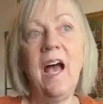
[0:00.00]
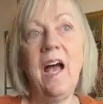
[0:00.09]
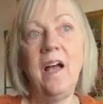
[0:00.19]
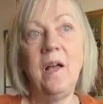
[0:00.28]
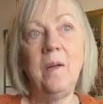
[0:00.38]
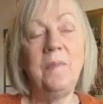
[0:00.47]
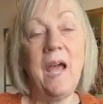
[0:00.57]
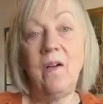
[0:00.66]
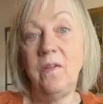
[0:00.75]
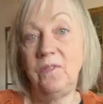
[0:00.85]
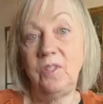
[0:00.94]
um,
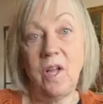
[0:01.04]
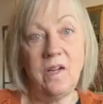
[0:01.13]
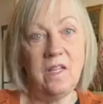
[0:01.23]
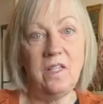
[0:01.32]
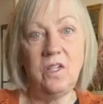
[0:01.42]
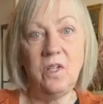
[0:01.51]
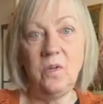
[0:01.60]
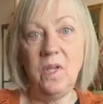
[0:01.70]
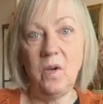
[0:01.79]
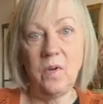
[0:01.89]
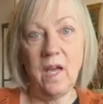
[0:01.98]
now I've started to do
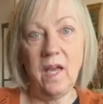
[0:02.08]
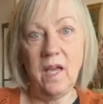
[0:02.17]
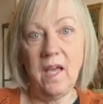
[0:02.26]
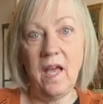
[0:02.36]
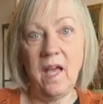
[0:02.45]
yoga.